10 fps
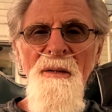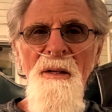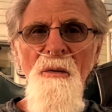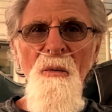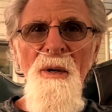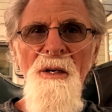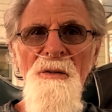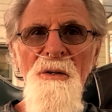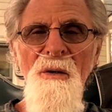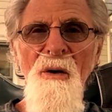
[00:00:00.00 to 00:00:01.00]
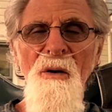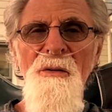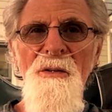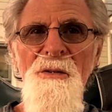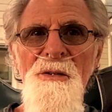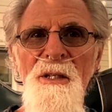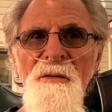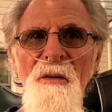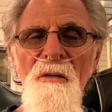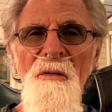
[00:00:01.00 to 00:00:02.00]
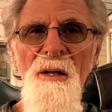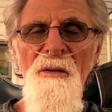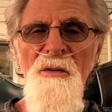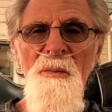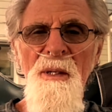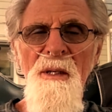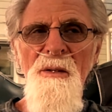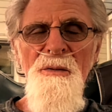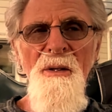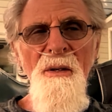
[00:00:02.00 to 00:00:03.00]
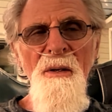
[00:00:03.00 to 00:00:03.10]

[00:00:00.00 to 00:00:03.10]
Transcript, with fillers: Their wings are called deceiver feathers because